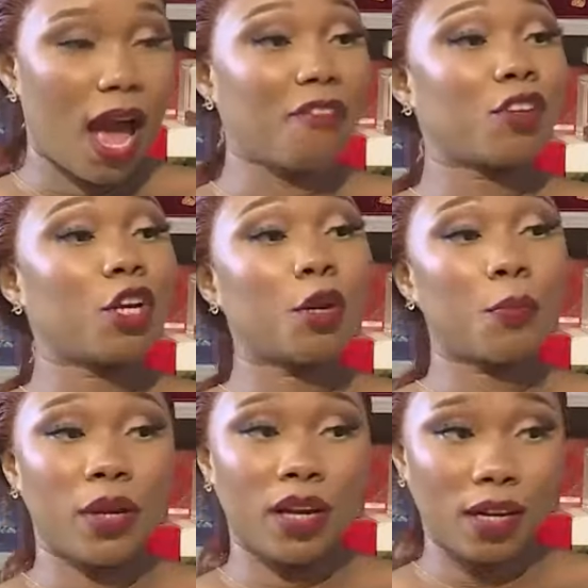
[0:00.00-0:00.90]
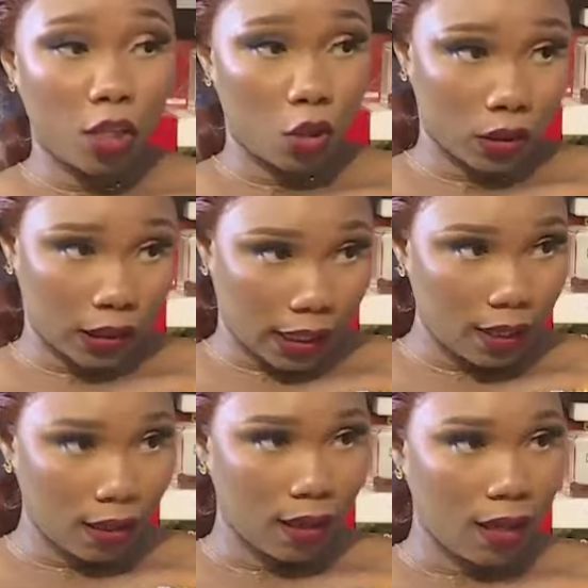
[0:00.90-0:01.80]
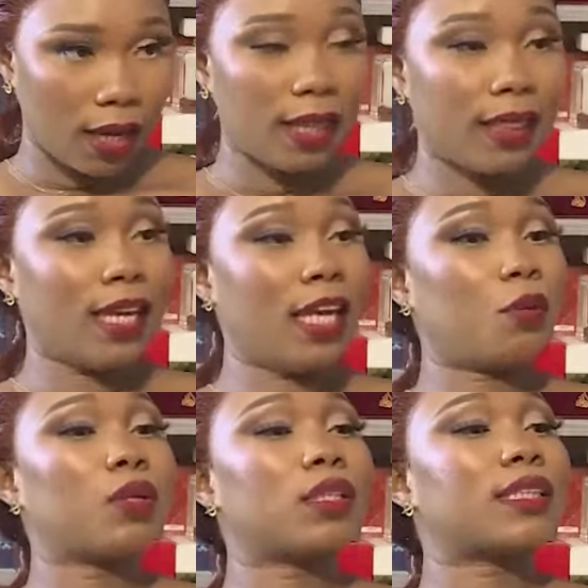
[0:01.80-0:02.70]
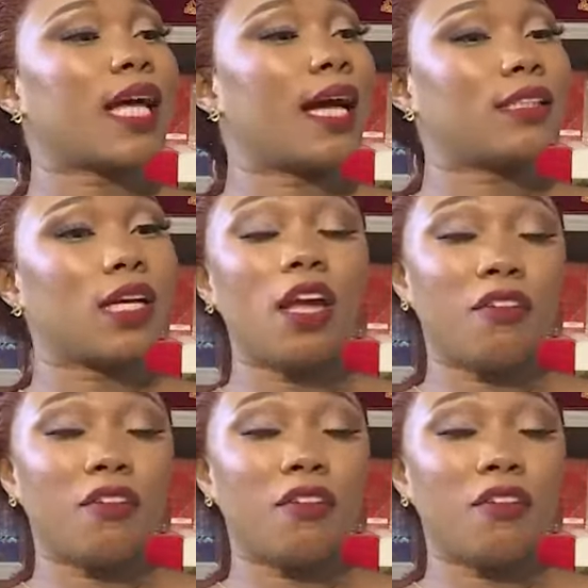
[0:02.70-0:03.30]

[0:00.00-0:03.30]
After repairing your skin, then it will start,